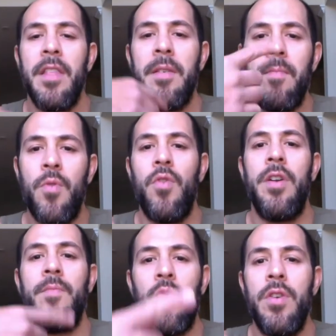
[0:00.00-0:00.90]
the more
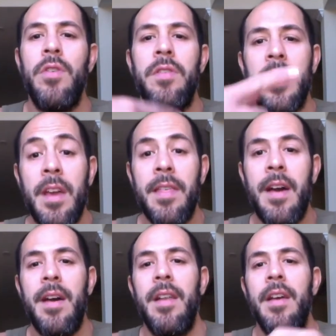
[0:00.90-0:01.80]
and more you think
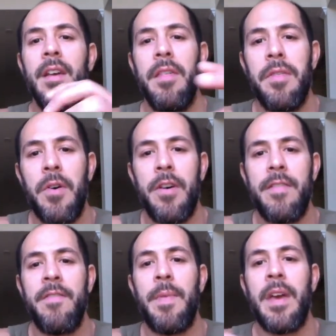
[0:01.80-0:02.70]
that,
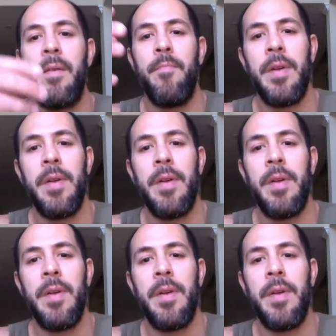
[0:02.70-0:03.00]
thoughts become